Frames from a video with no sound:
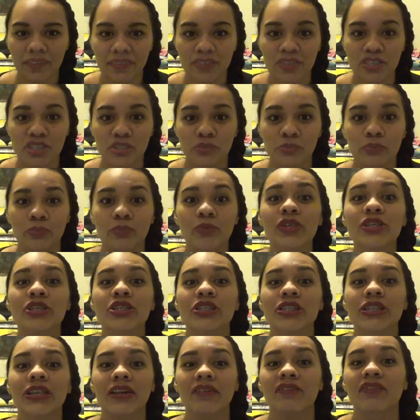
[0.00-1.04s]
that she wished
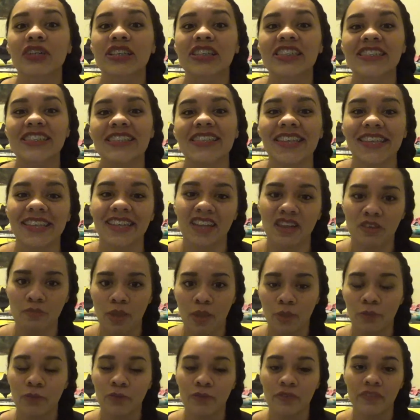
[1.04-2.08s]
she never did
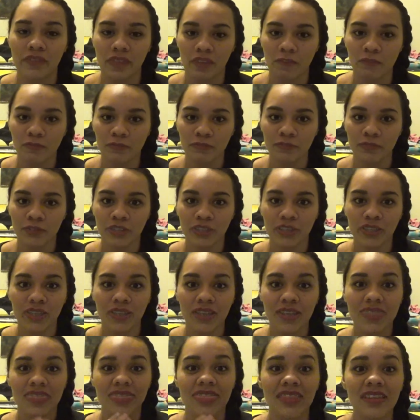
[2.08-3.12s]
about herself.
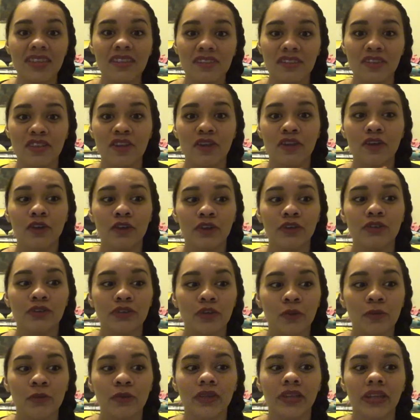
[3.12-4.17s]
This could
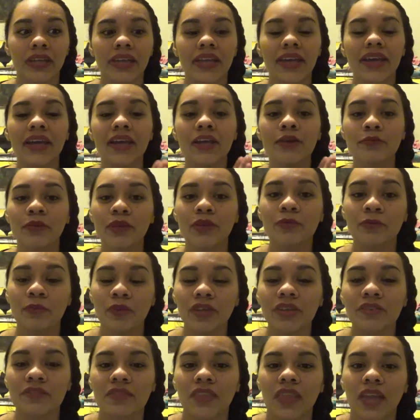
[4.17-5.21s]
totally be
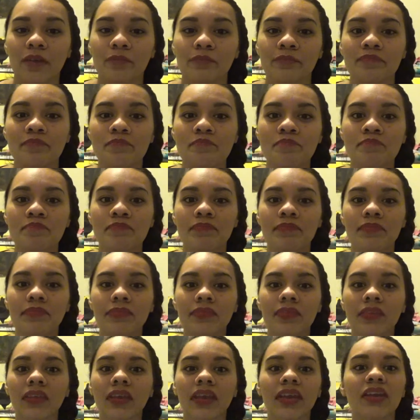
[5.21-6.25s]
one of them.
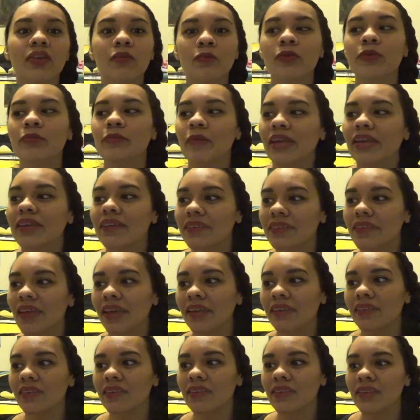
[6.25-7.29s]
And it would make
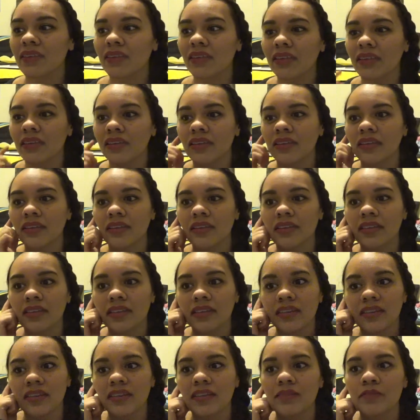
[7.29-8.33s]
sense.
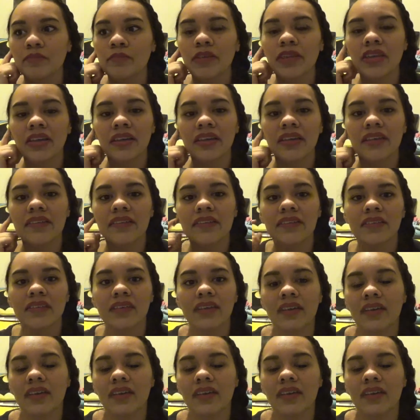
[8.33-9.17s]
Because